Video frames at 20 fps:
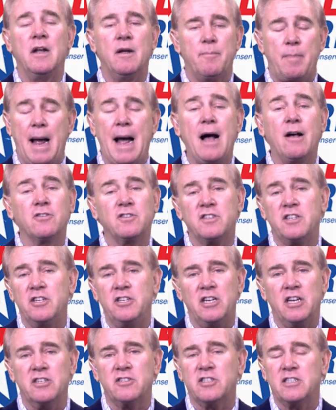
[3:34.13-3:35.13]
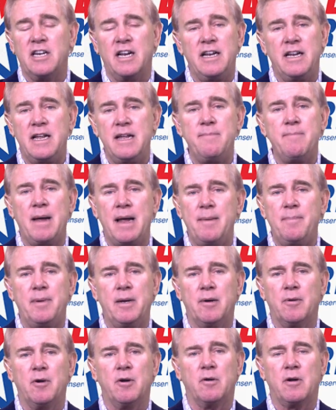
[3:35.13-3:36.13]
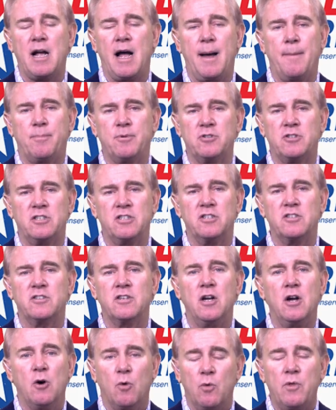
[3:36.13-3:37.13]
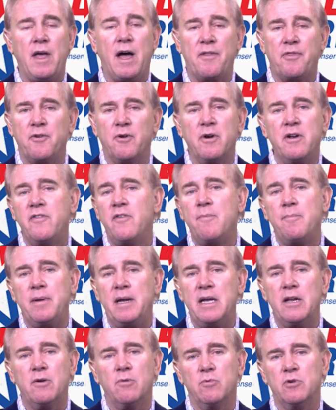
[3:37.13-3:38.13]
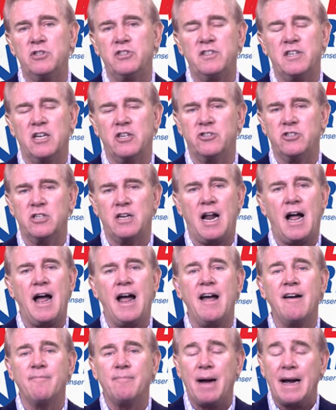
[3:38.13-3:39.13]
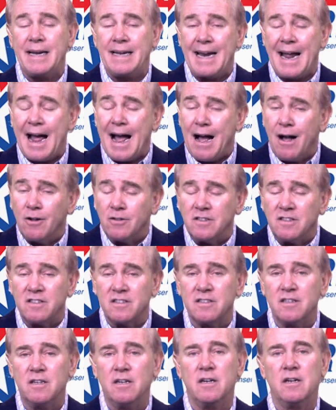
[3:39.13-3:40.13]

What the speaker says: Powell said yesterday he may be able to accomplish this without there even being a recession. I have my doubts.